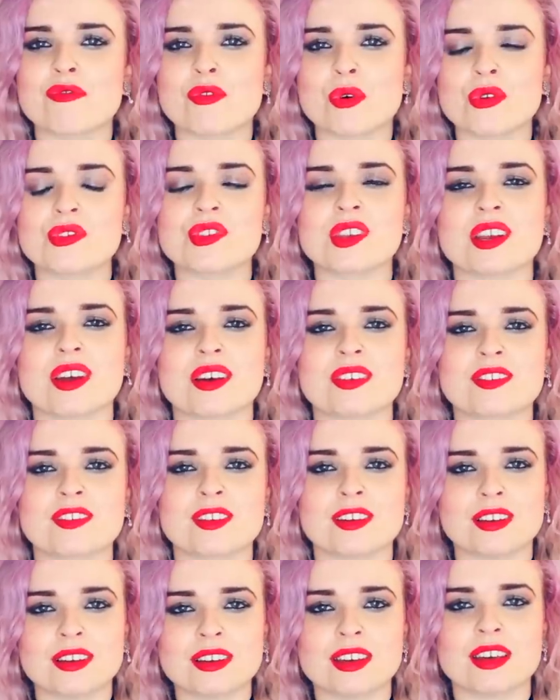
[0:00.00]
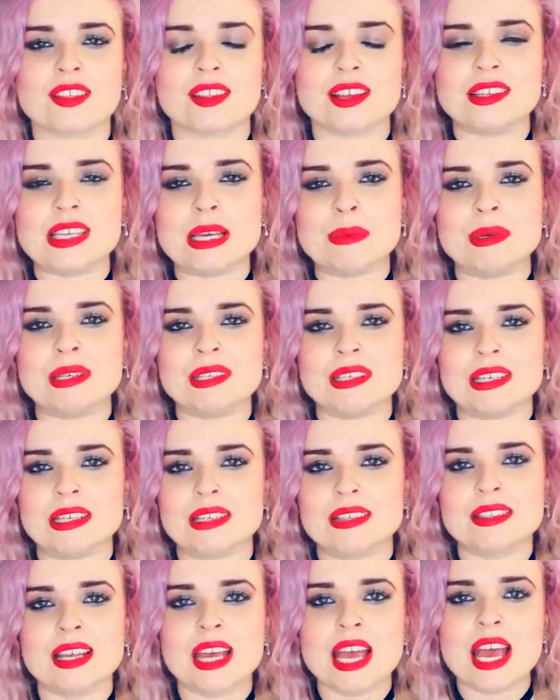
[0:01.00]
forcing us to look at these
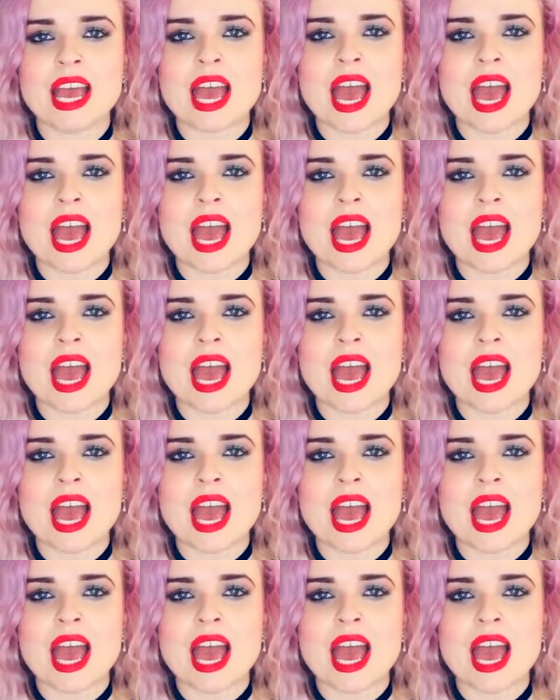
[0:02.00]
images